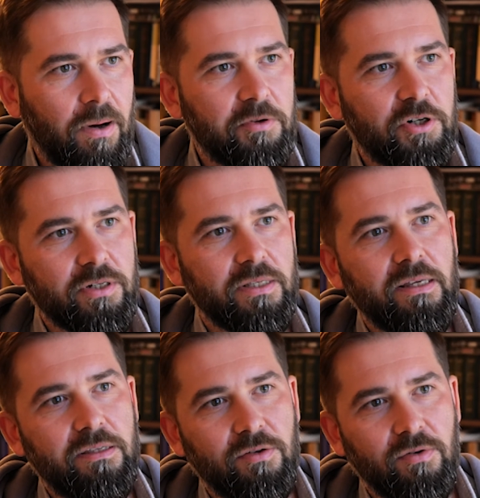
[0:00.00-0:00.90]
publishers
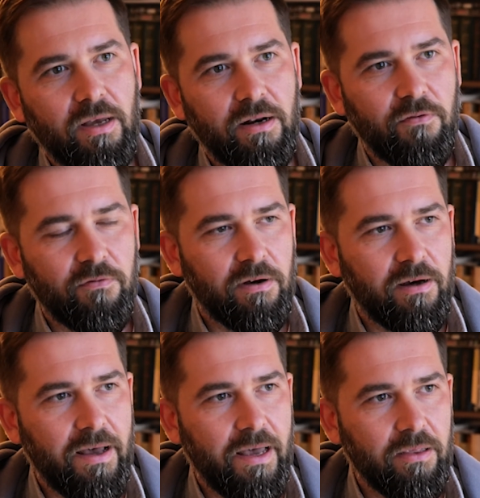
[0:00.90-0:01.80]
need to kind of
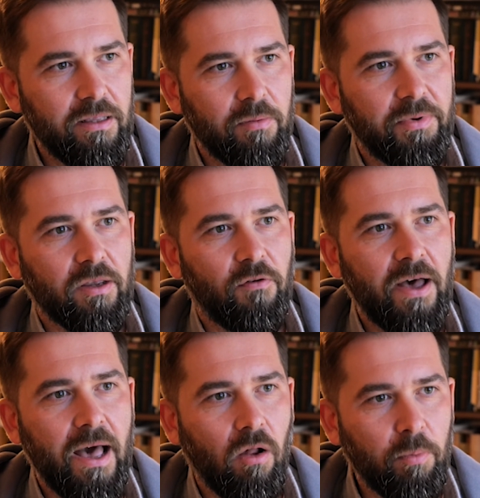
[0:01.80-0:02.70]
a little bit of
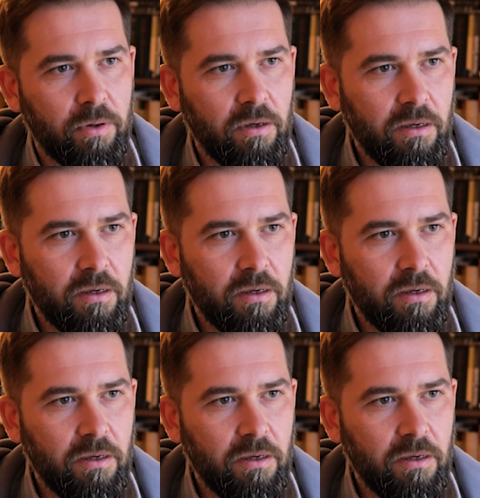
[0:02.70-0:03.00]
help